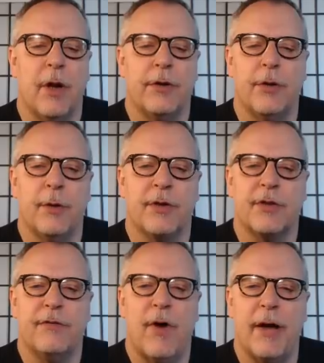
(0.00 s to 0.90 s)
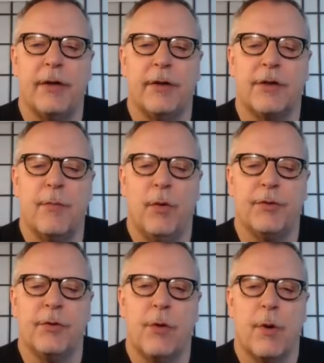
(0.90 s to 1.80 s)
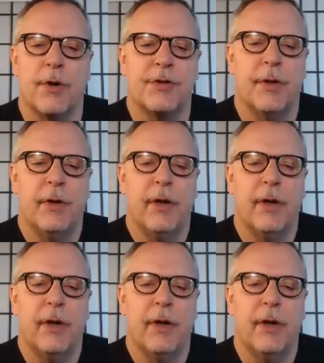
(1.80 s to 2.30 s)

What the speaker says: units and finding these molten cores